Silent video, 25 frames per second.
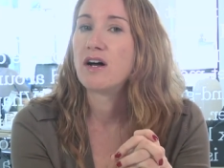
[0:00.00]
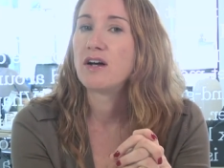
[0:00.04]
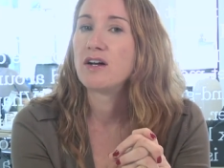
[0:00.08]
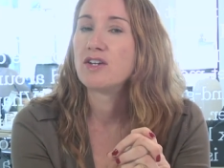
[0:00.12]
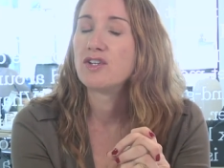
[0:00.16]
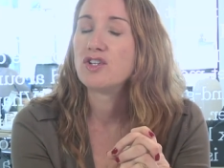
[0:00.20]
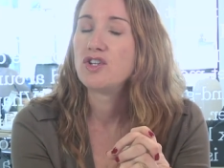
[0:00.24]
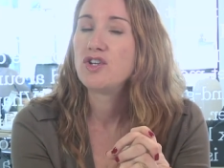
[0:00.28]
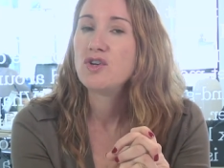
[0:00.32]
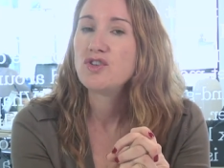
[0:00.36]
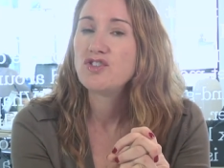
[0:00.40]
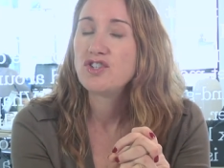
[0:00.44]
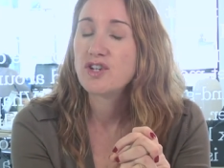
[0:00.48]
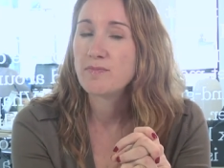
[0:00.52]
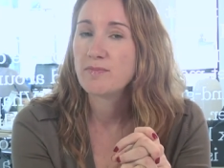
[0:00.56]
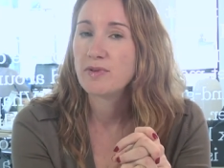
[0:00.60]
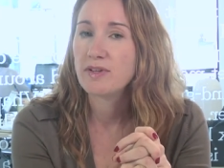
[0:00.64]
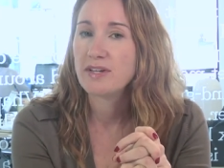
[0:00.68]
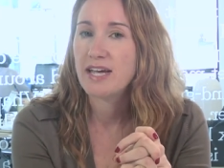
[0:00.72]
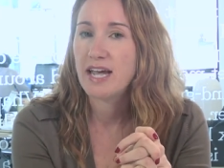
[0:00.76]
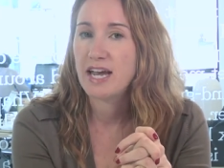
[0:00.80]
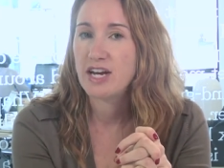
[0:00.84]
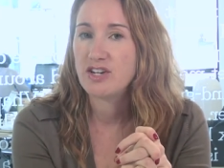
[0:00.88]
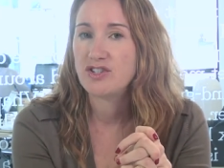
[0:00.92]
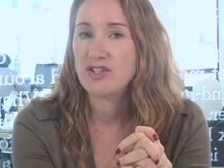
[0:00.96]
a huge
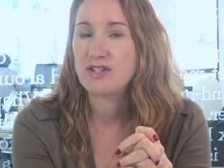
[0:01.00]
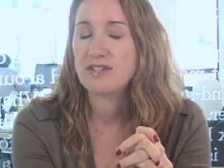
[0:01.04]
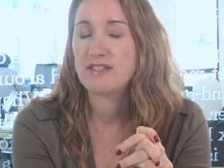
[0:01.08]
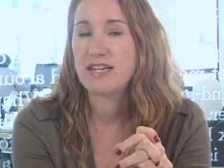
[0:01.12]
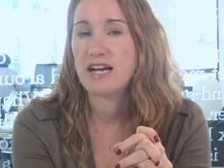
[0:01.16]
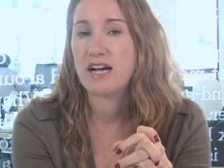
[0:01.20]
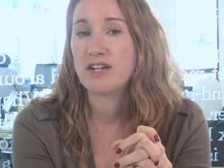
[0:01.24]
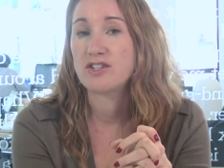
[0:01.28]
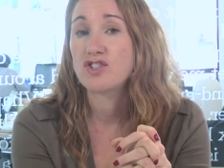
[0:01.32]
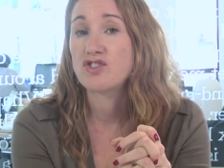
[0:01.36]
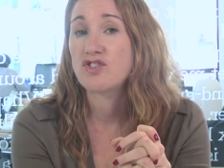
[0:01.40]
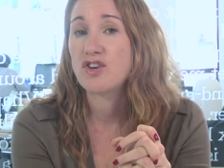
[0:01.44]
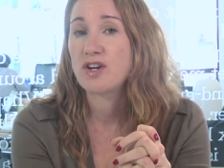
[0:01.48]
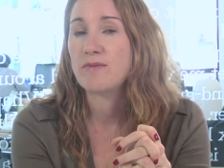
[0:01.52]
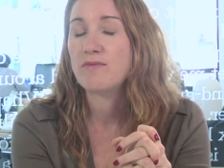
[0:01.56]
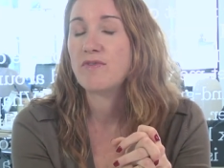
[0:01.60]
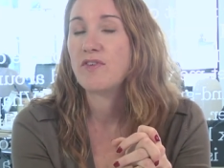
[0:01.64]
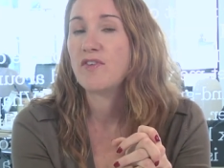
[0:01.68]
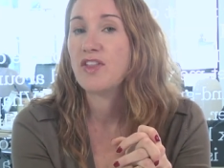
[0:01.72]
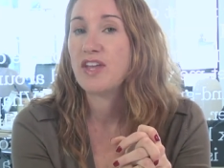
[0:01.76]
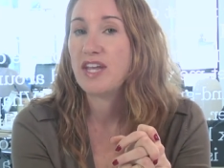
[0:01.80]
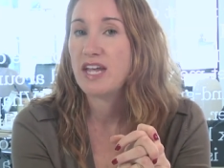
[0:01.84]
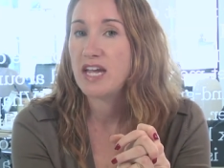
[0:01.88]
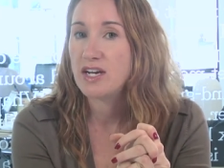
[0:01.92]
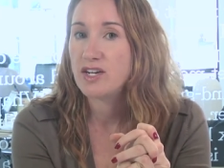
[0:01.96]
implications downstream
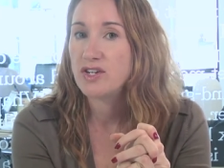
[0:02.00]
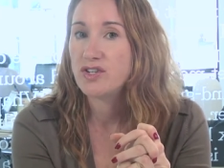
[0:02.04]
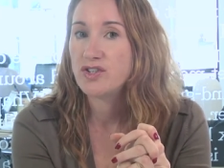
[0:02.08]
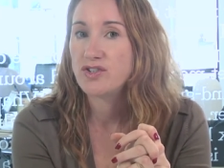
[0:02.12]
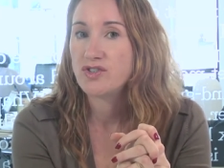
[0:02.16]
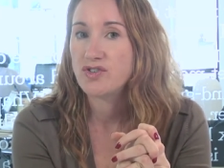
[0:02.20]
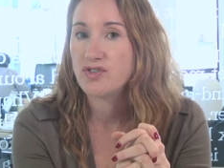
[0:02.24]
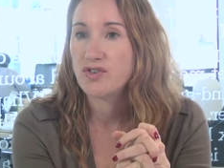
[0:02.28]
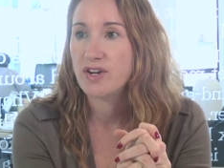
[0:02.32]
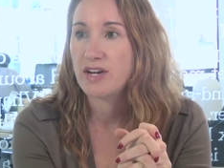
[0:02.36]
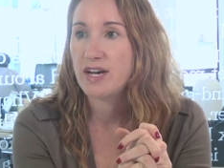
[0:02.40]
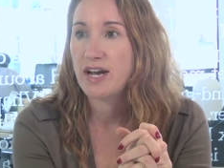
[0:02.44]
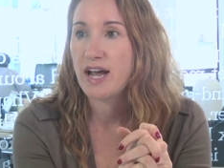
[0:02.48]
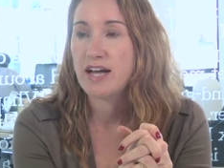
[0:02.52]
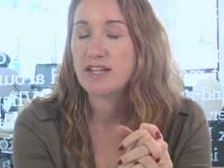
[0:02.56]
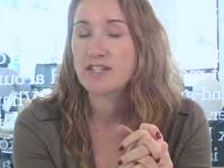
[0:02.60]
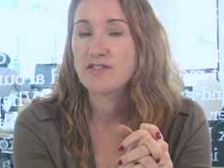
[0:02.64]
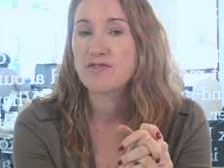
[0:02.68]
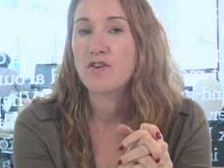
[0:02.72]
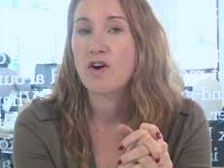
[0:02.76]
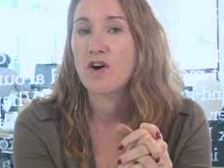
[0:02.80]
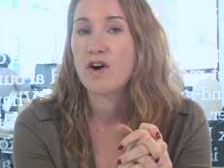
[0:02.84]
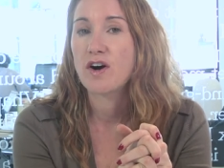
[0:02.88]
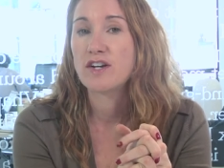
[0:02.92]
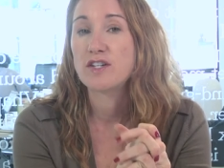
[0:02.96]
for the industry
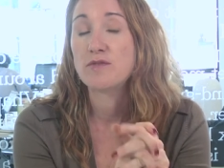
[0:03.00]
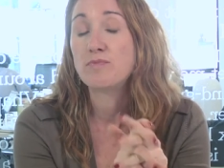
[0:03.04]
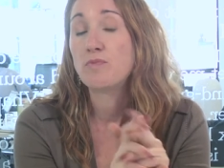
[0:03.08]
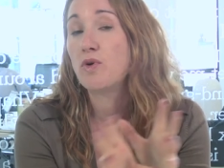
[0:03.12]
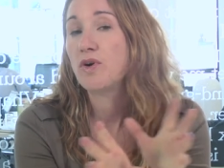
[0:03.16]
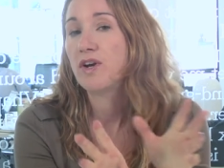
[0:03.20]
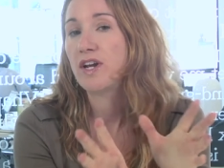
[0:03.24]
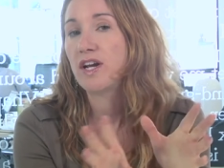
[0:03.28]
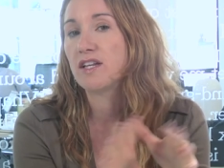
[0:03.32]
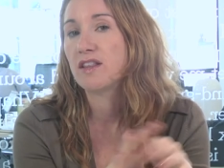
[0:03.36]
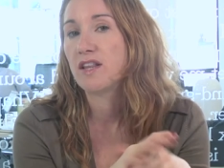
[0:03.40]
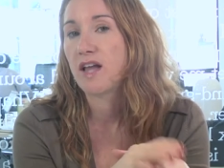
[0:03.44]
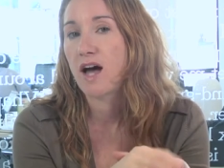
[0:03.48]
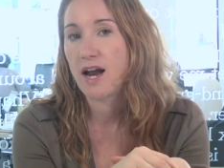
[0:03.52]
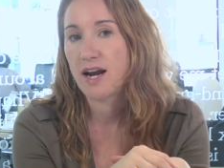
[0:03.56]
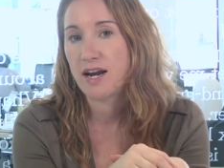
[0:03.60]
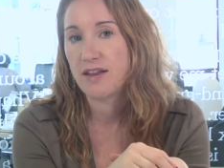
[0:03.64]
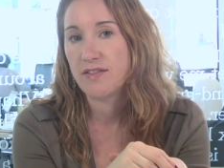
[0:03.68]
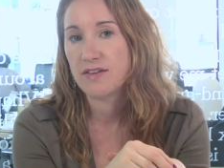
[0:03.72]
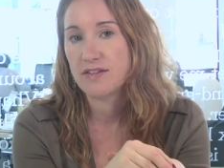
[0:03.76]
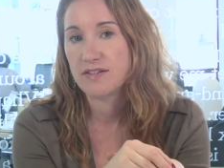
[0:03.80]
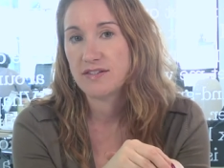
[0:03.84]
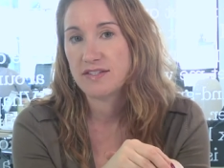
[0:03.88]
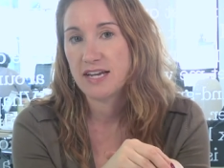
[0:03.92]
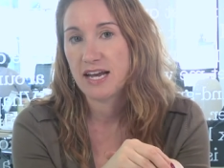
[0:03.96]
as far as putting a
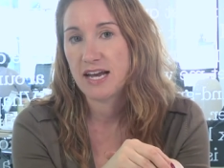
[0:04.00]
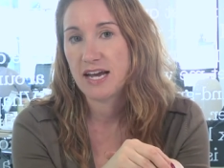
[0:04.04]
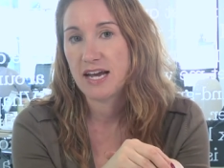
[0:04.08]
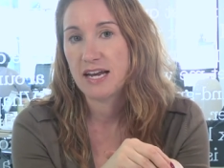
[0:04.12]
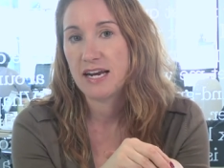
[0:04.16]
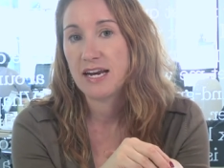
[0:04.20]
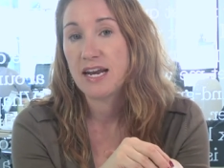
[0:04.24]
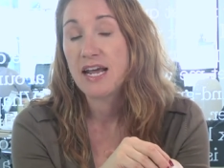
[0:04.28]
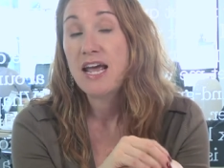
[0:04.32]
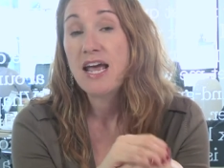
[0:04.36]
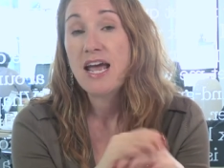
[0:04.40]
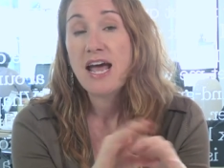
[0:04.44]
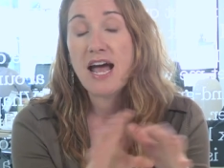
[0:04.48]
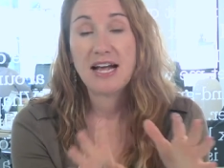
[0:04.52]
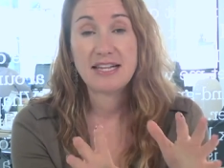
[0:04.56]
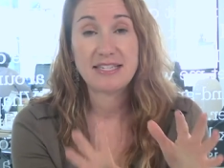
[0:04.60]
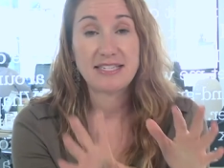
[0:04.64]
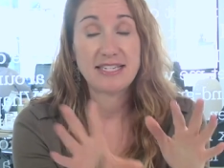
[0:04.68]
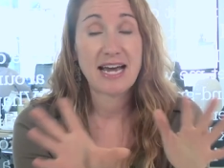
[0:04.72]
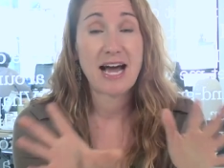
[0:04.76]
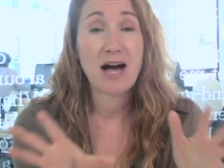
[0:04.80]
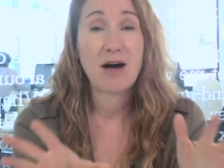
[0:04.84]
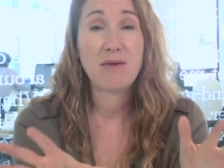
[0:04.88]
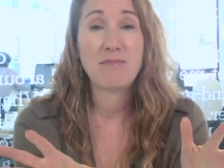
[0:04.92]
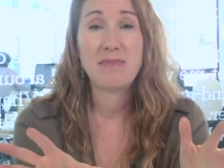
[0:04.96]
line in the sand
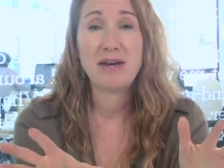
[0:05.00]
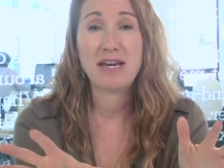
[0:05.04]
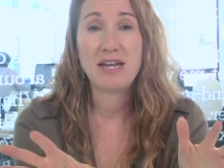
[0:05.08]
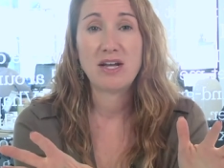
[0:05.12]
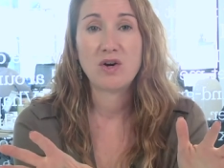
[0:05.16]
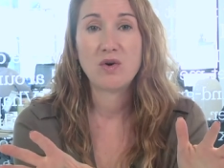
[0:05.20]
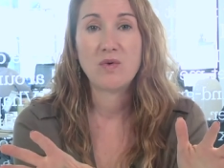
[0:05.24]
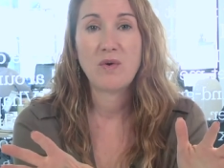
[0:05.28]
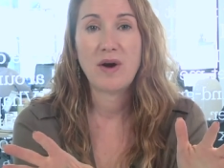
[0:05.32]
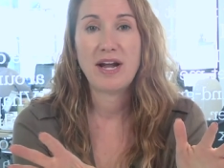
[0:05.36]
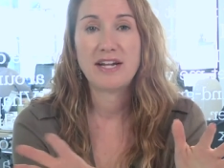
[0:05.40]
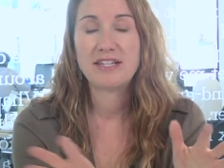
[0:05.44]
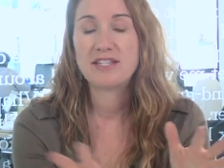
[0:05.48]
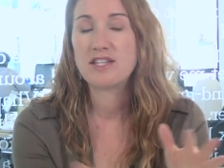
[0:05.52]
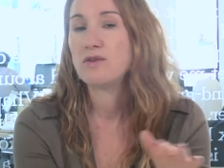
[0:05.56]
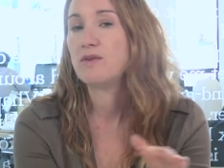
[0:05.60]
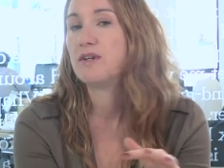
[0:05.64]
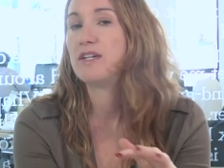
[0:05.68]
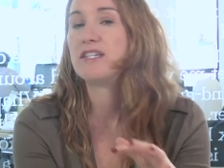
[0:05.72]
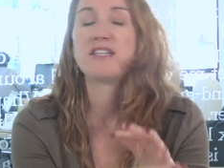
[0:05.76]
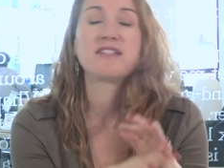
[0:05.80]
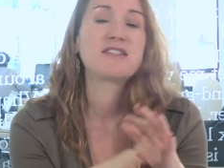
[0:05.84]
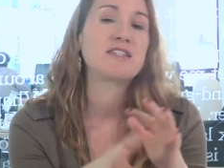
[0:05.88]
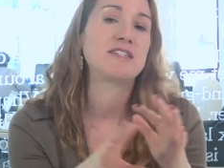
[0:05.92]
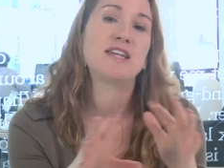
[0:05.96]
as to how media equates.
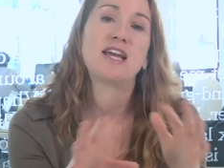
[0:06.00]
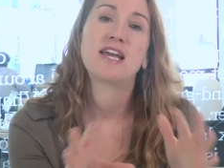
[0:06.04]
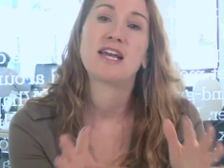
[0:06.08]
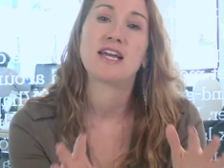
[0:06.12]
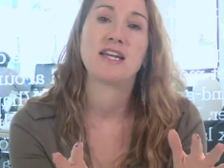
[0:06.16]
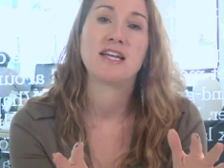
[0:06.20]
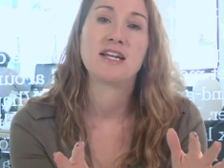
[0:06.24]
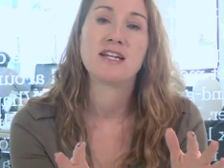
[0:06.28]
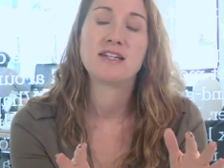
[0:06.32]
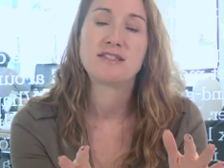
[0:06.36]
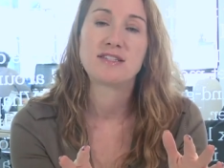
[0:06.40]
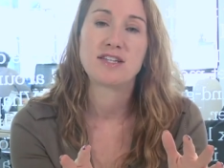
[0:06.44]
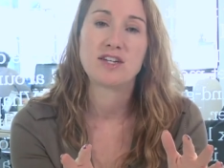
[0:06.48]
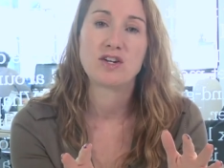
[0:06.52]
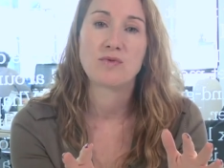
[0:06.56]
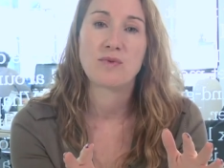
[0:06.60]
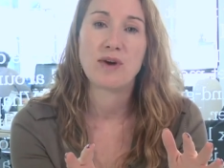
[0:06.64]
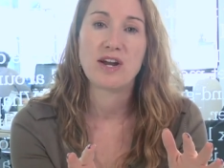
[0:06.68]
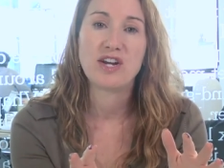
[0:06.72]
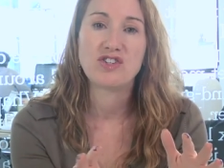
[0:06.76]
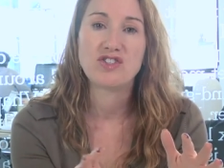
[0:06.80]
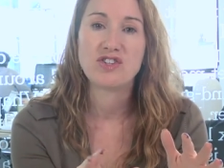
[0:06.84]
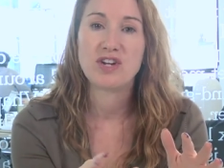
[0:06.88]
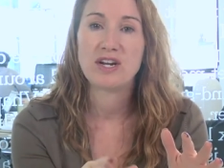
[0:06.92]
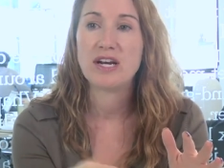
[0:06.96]
And it doesn't take into
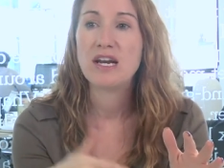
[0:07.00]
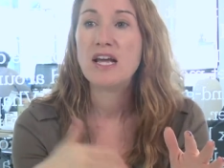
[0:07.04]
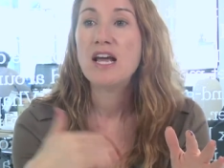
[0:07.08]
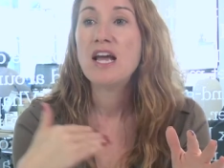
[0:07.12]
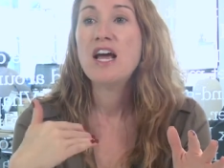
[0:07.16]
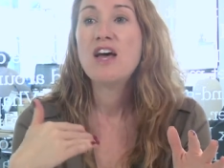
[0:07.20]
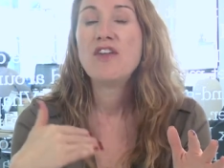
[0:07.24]
consideration